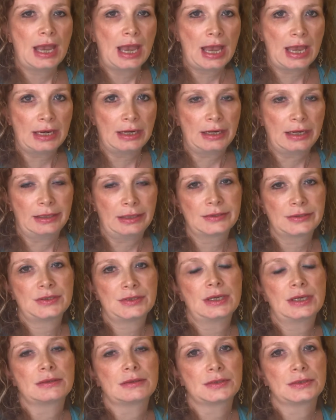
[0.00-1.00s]

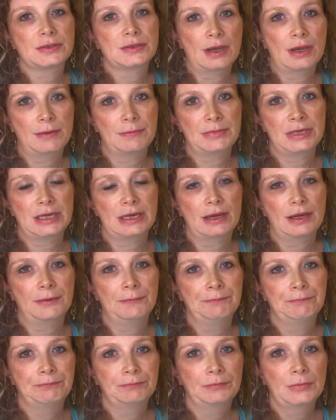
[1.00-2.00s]
headaches, insomnia.